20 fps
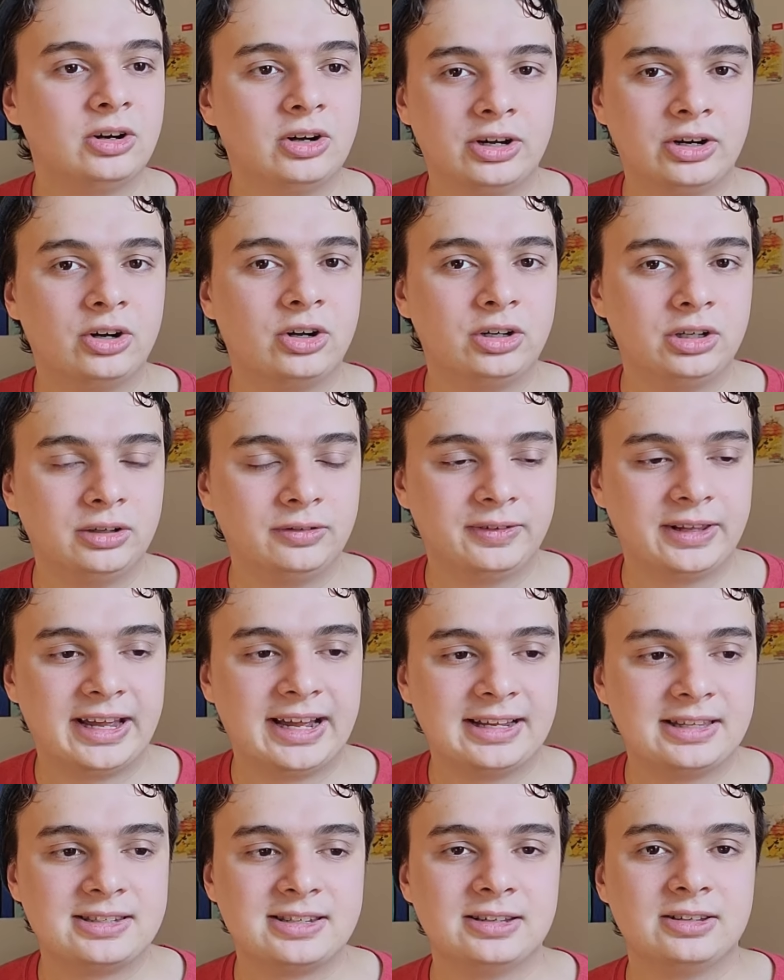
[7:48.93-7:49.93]
on all of
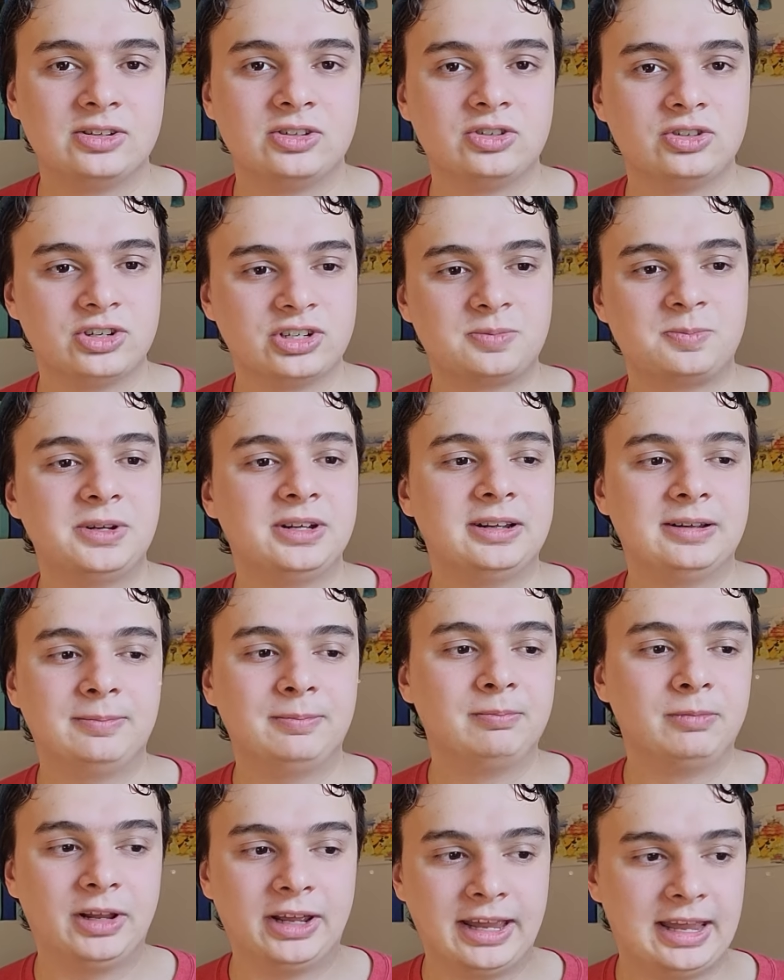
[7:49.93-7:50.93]
that and just be
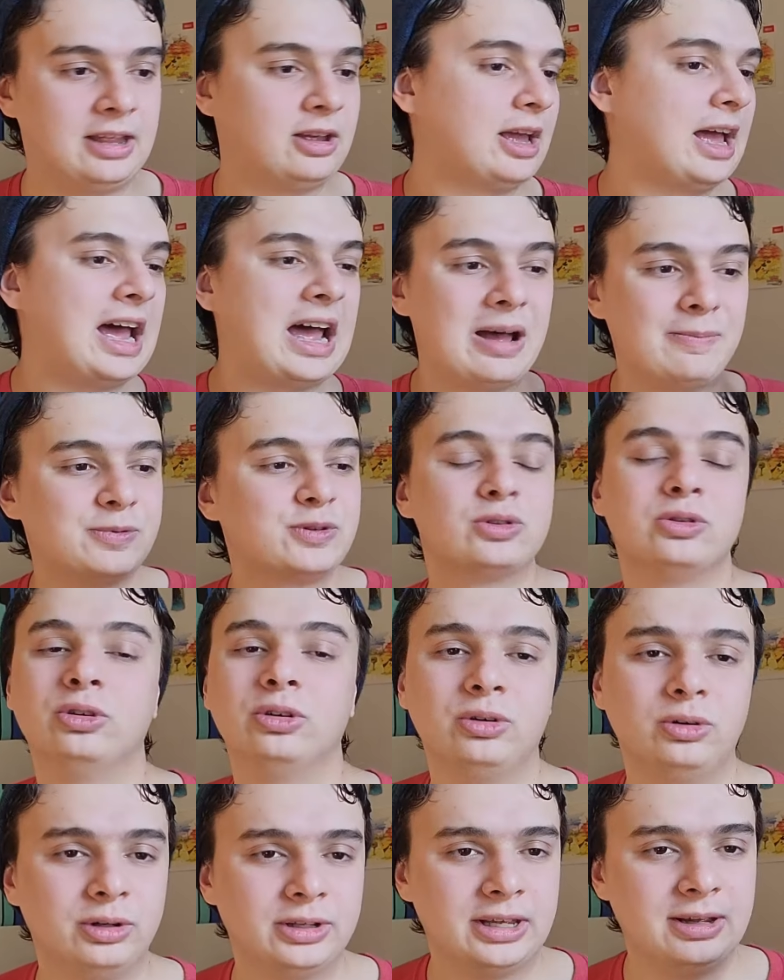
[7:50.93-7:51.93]
like
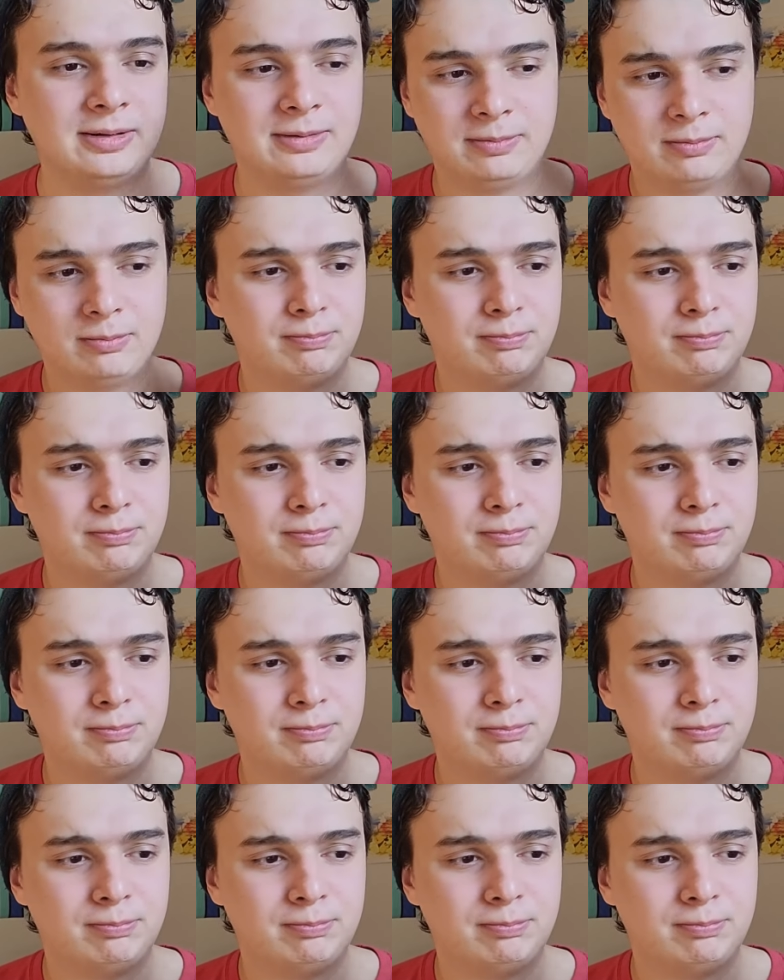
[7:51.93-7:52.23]
absolutely